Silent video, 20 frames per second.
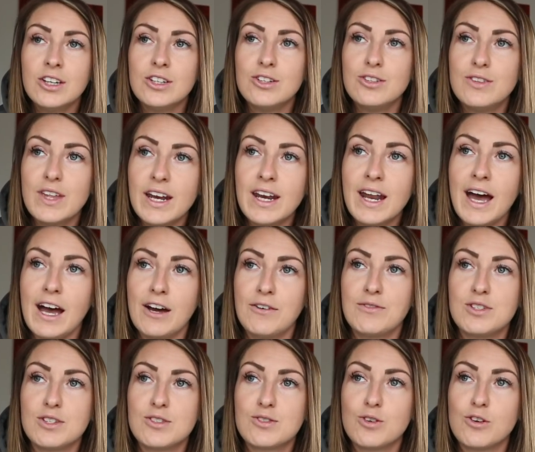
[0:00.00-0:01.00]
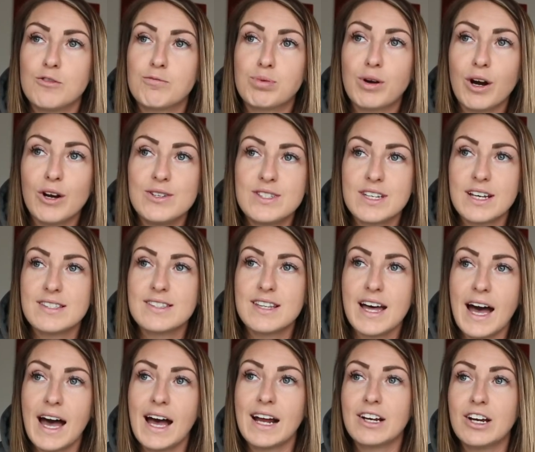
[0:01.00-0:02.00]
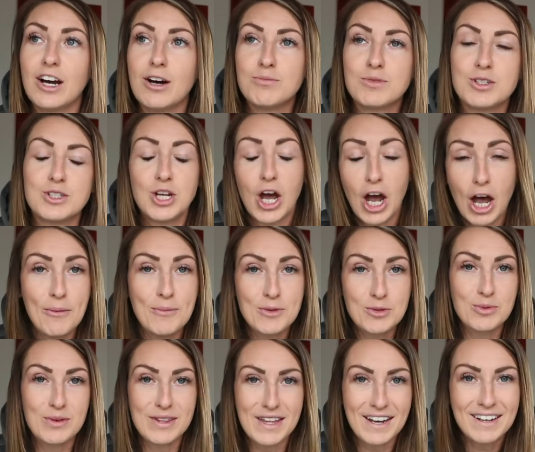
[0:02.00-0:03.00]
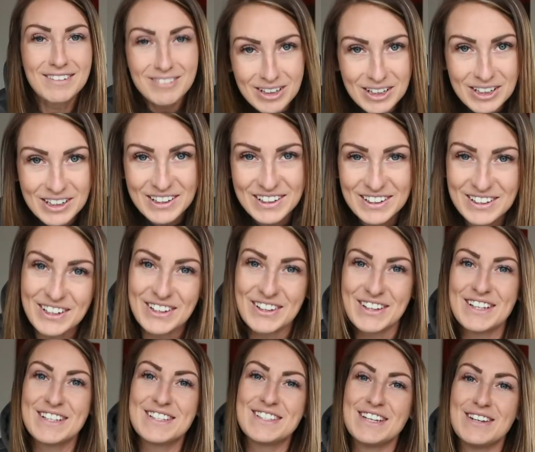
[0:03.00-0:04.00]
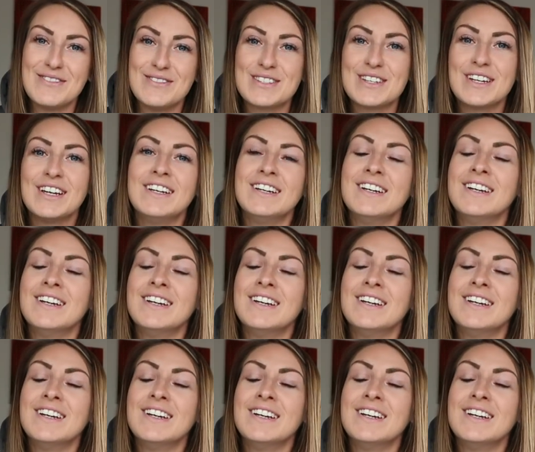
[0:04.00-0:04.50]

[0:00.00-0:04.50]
You then have to sort of process that and come to terms with it. I know that it seems